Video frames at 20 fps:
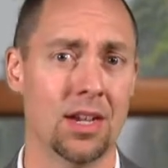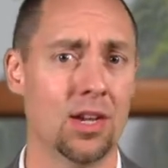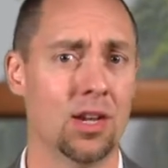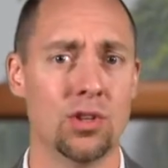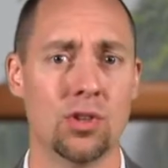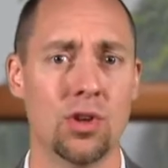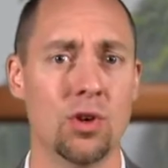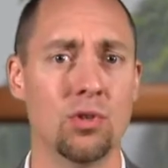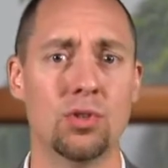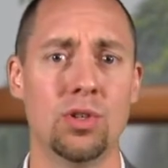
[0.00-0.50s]

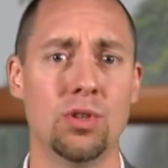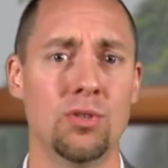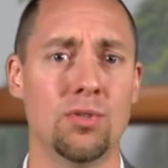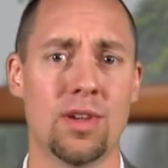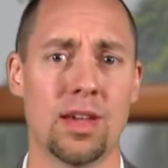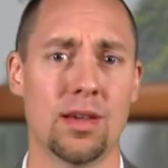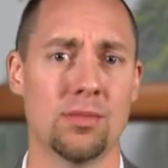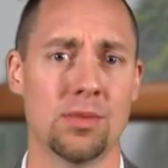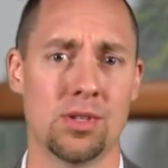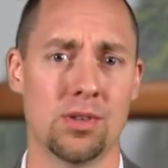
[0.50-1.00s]
No 2
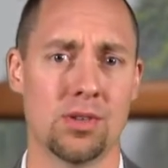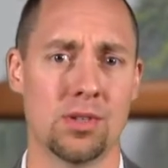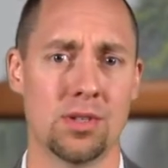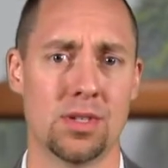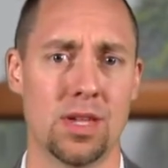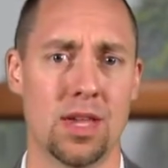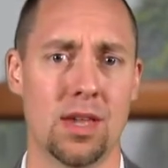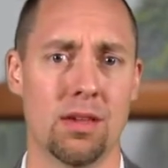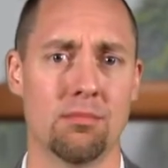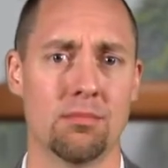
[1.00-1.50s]
families are the
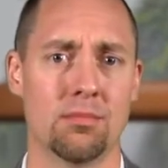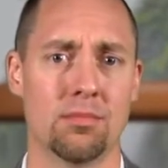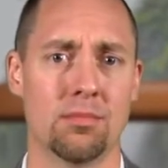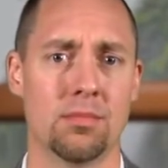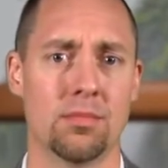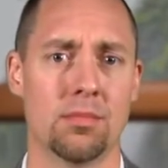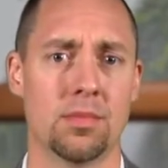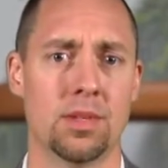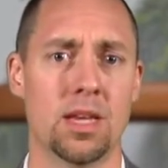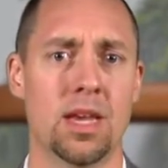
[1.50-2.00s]
same.
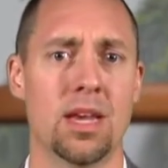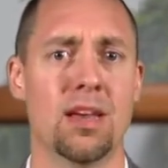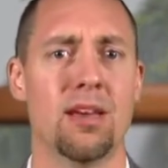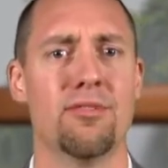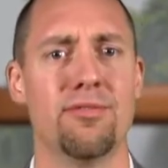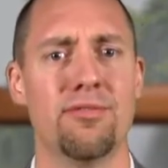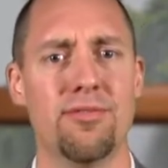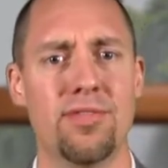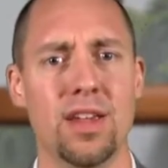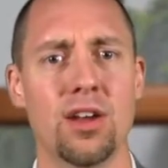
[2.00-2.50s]

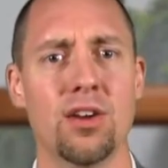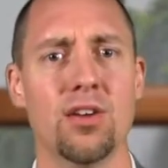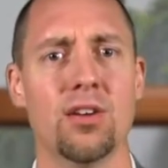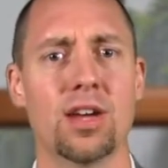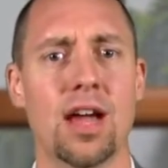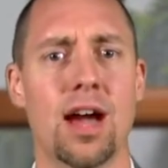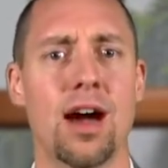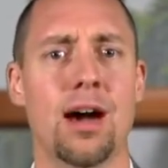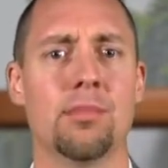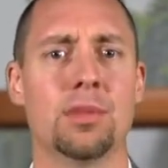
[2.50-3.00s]
Fear
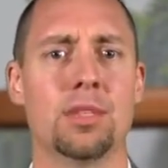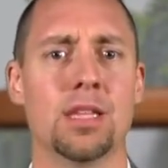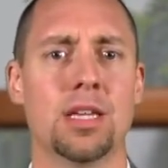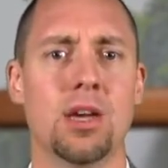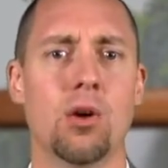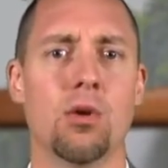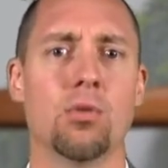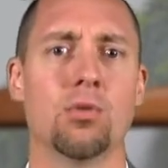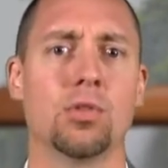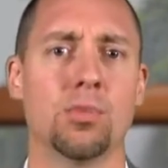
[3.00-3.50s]
commonly
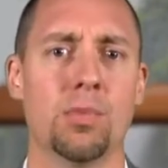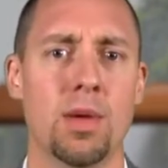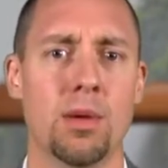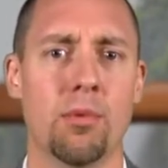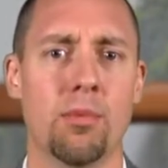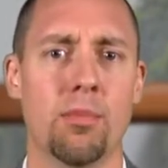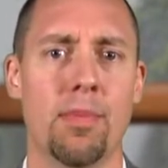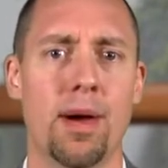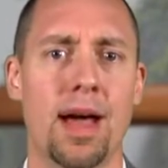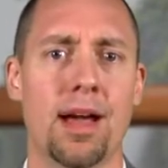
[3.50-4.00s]
holds
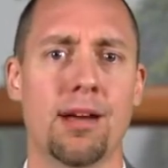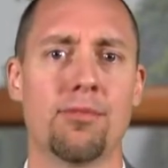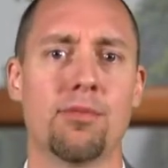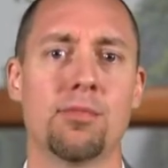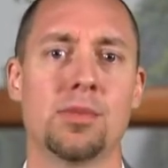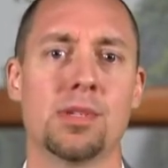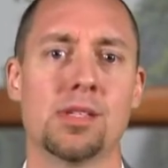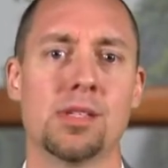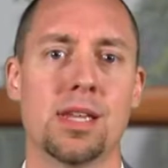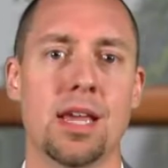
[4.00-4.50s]
people back
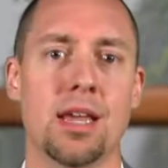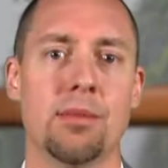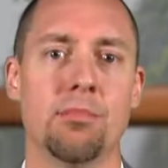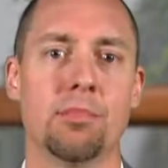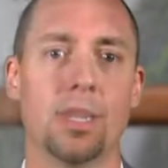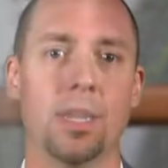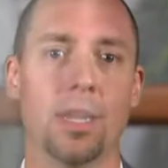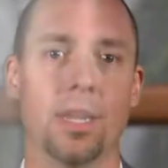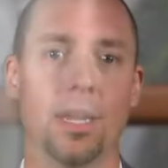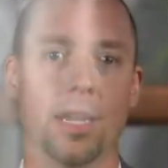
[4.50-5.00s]
from estate
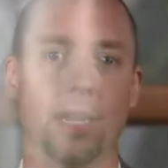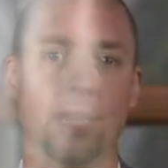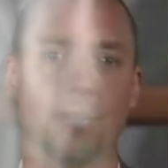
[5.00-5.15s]
planning.